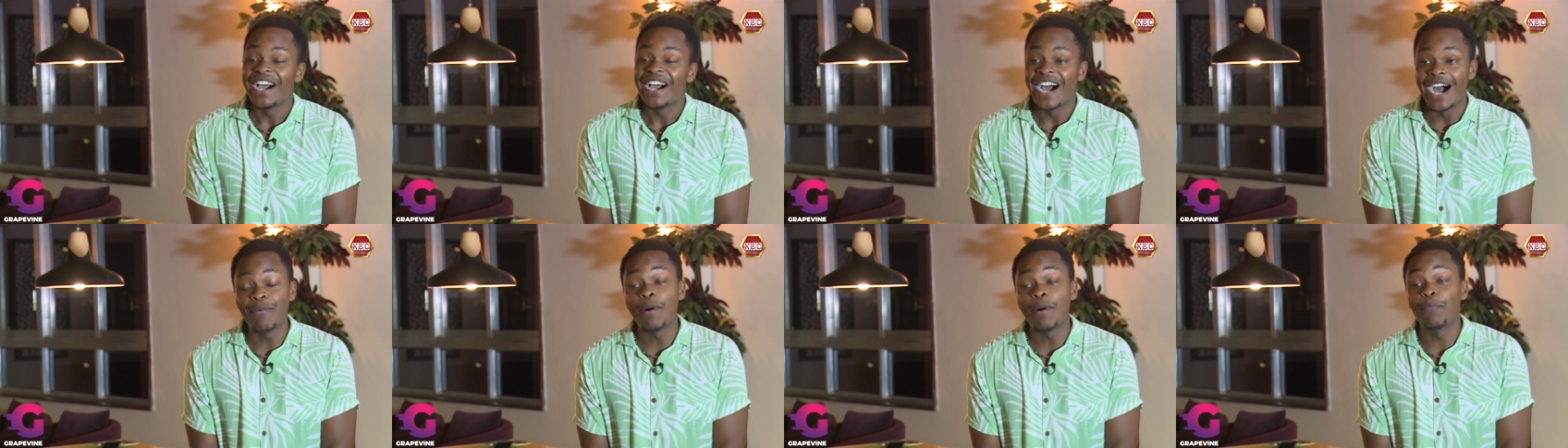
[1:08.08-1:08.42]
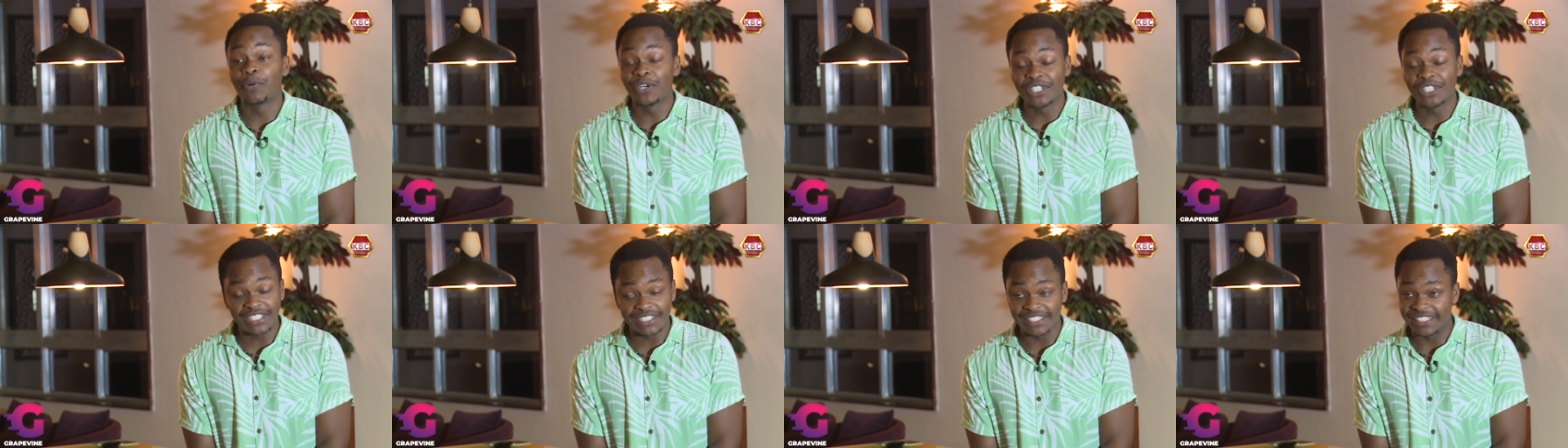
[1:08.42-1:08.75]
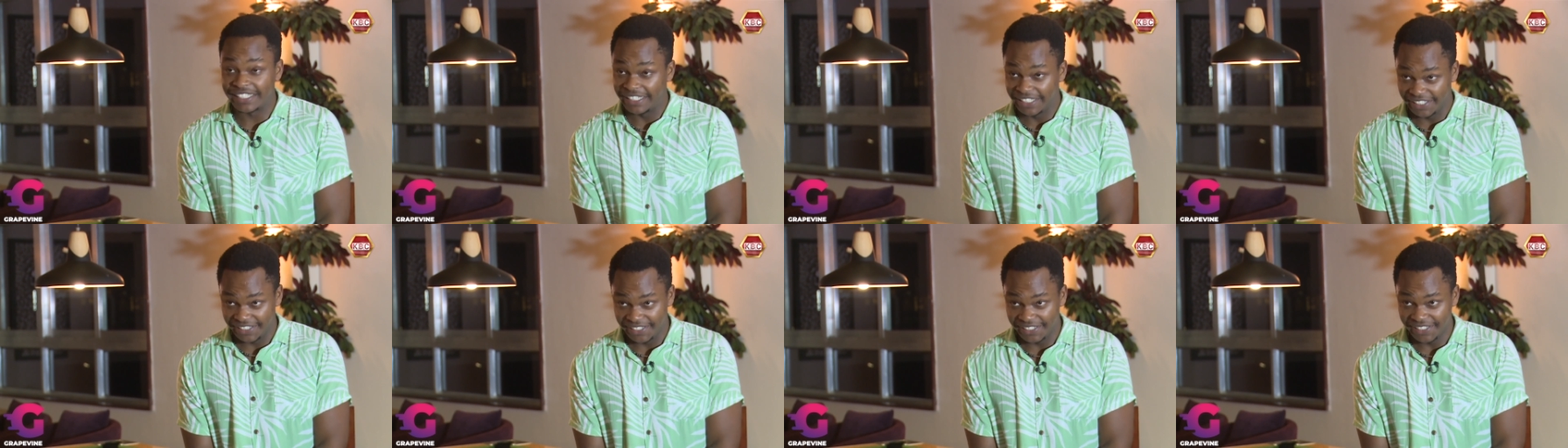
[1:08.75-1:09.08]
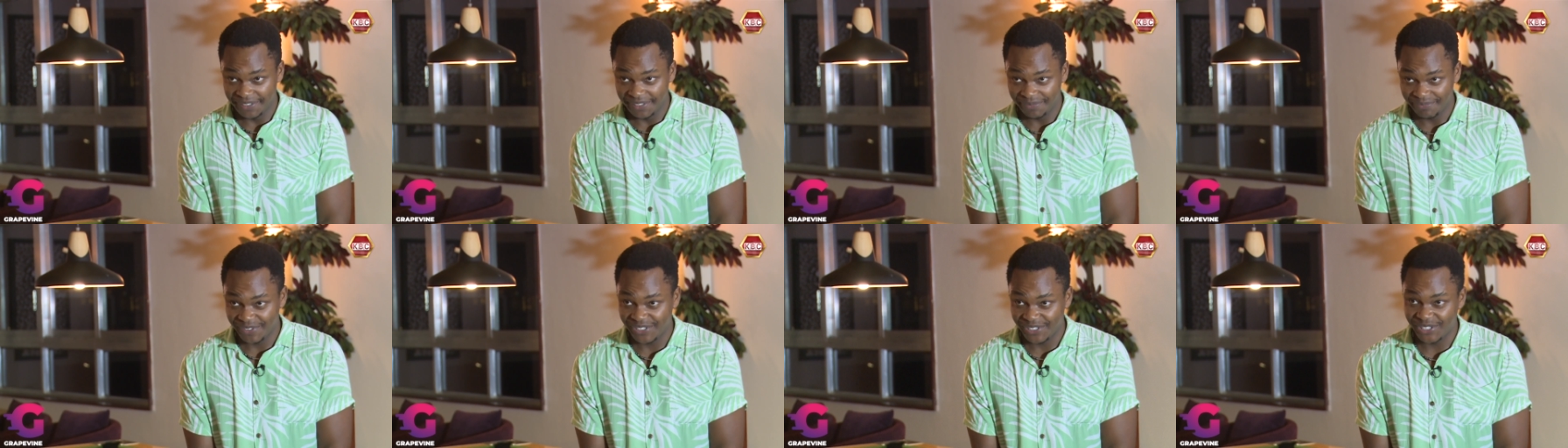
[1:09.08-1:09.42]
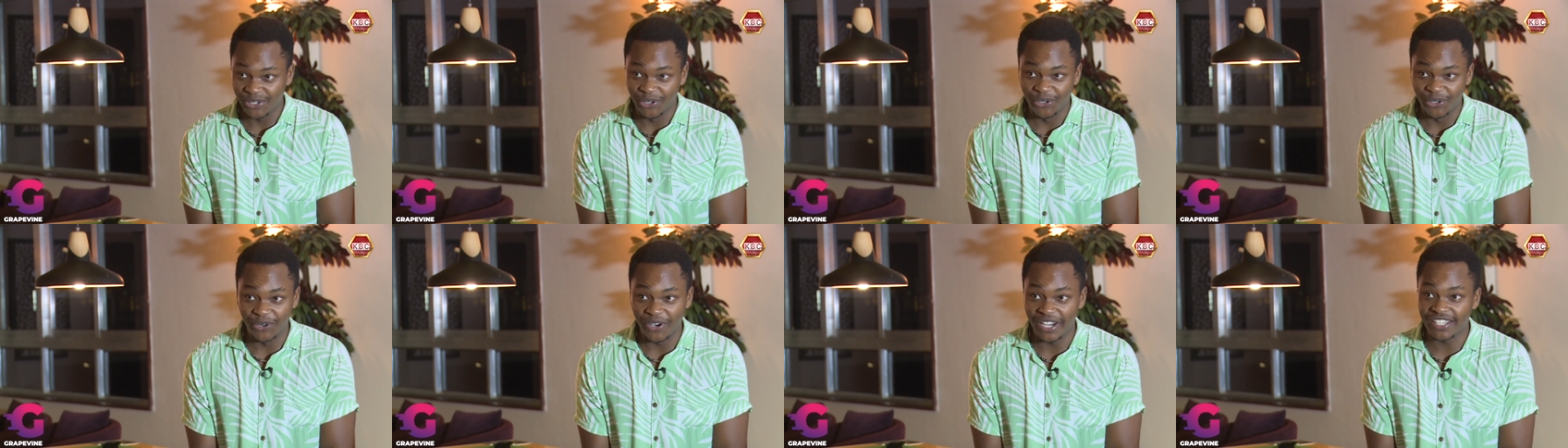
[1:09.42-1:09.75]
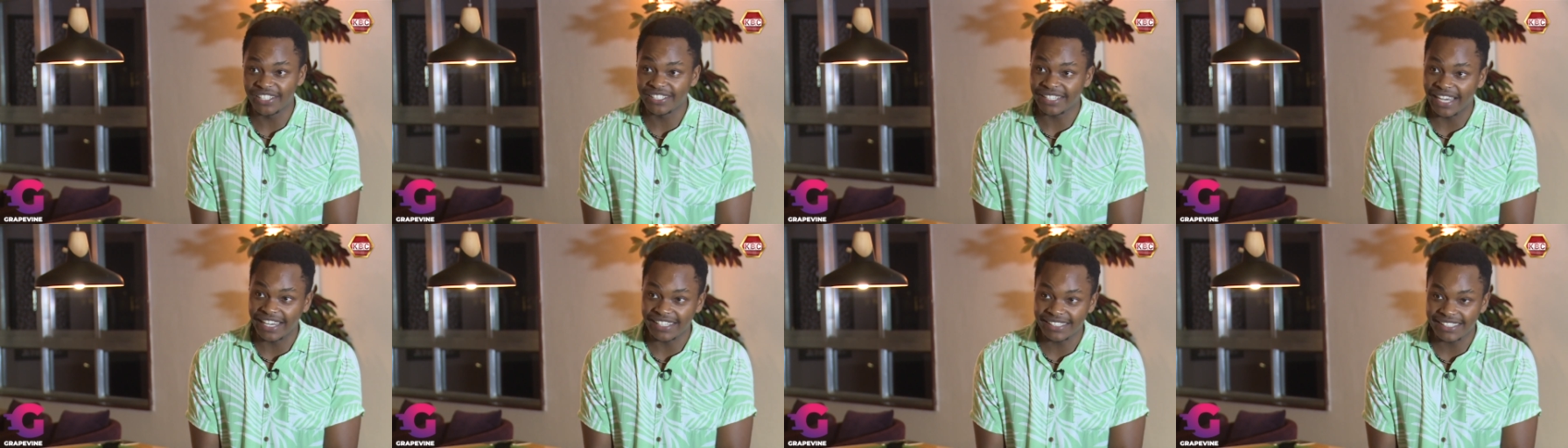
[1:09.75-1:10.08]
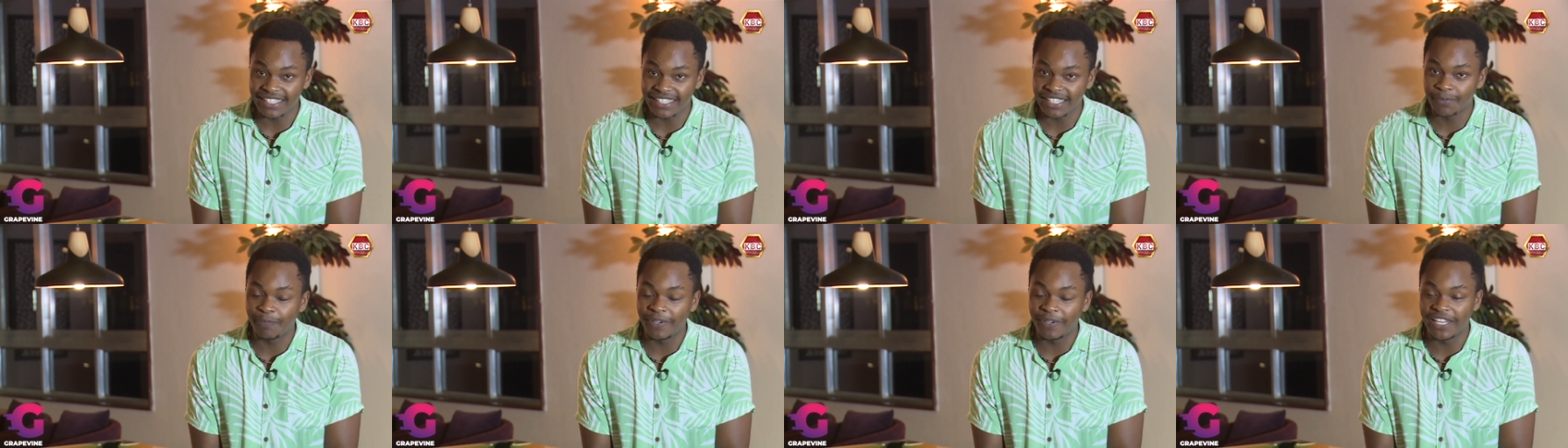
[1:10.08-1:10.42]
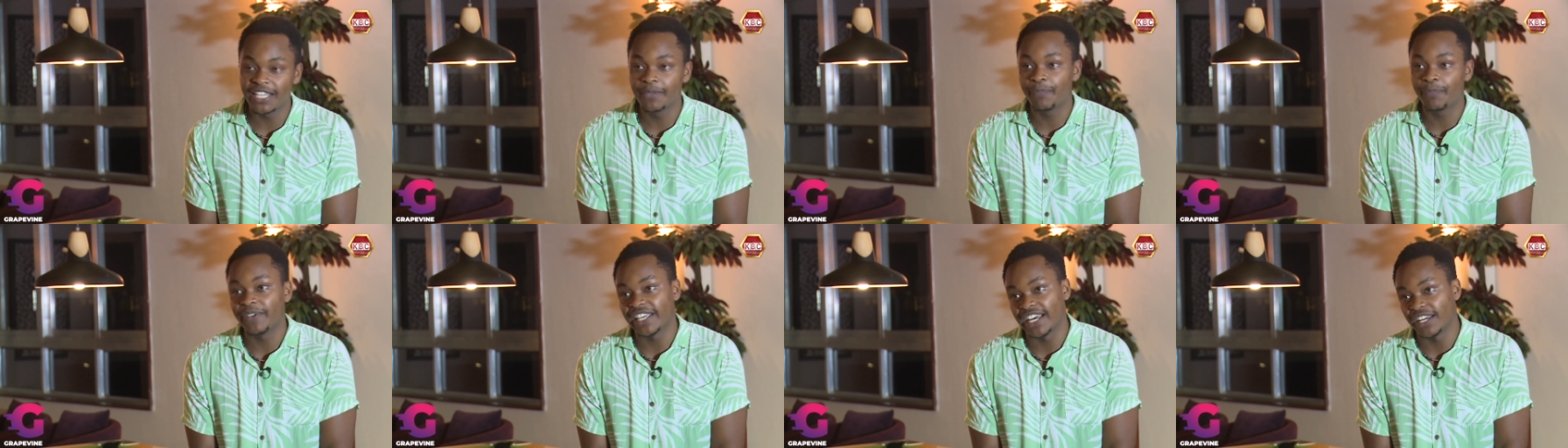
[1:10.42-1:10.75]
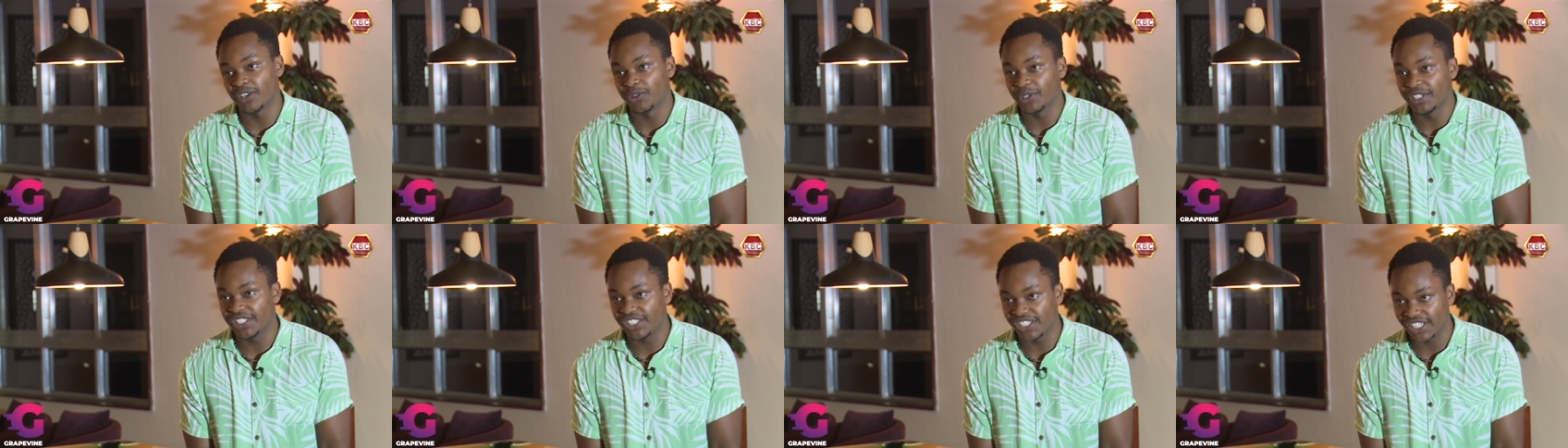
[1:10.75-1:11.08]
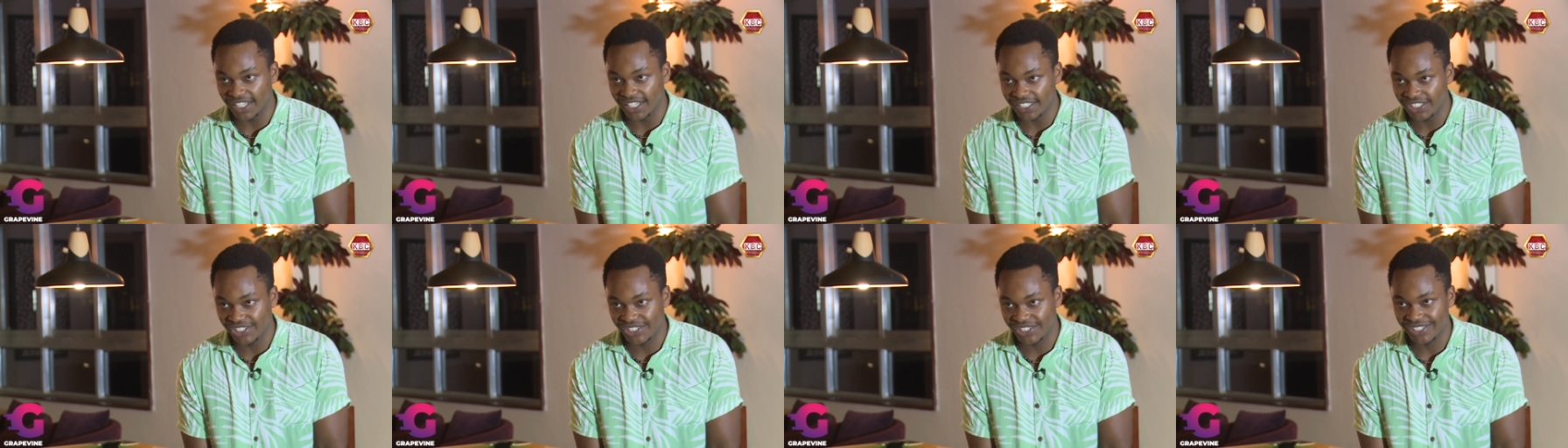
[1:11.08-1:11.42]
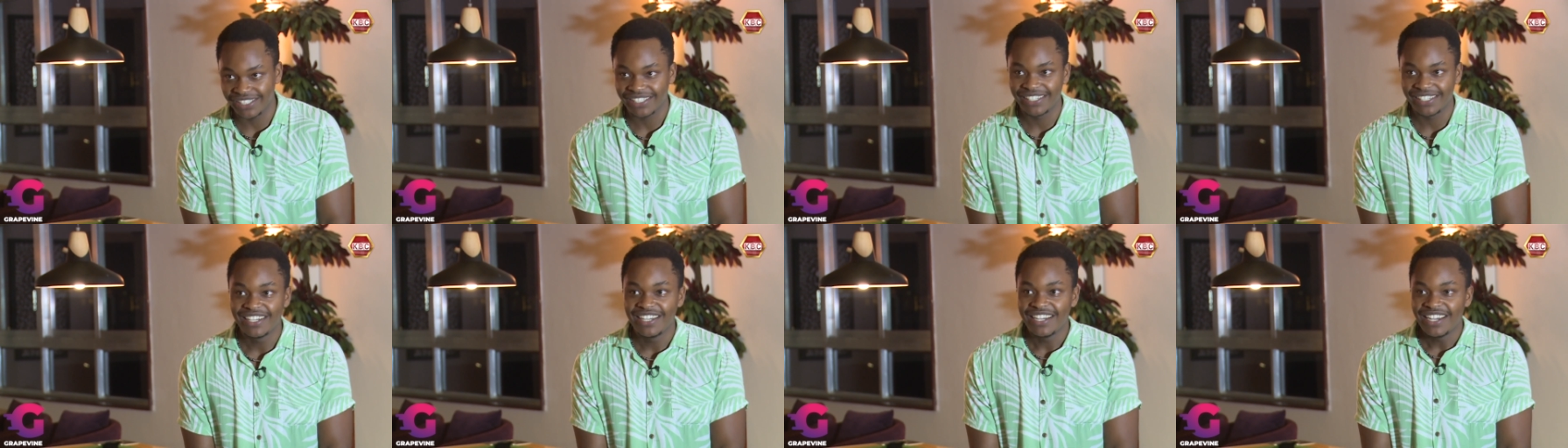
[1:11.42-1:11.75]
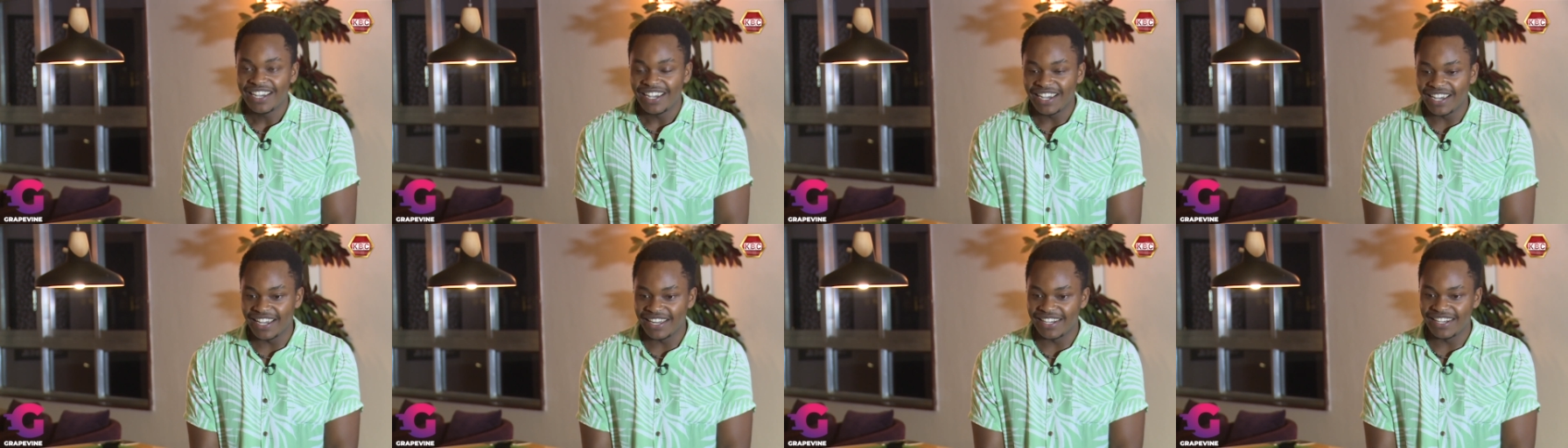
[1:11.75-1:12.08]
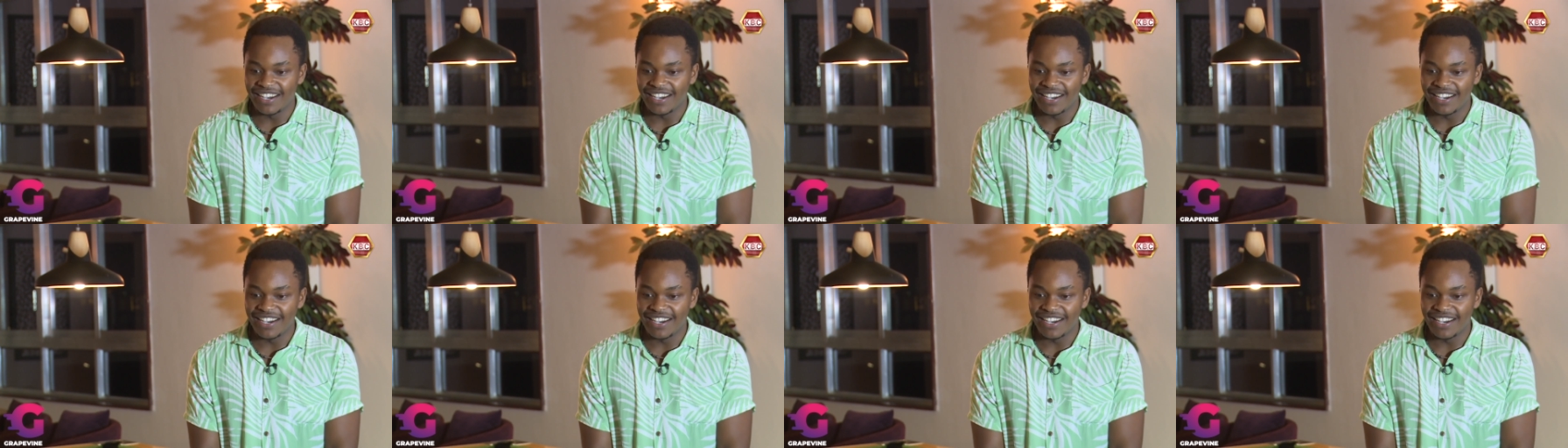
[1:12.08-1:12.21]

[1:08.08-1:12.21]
I'm a preacher's kid, so I started playing piano in church, and